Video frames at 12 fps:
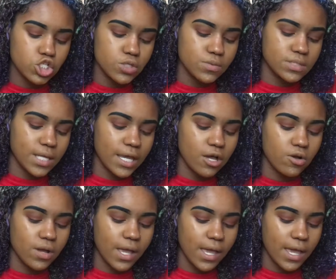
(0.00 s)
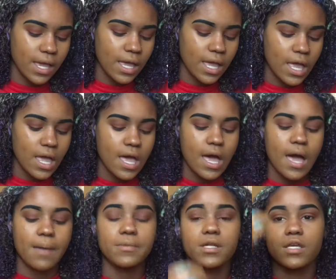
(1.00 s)
She was like, okay,
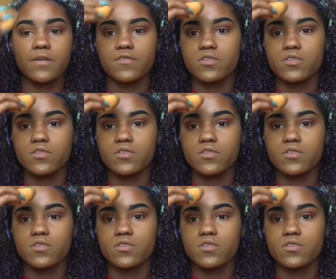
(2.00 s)
I'm going to give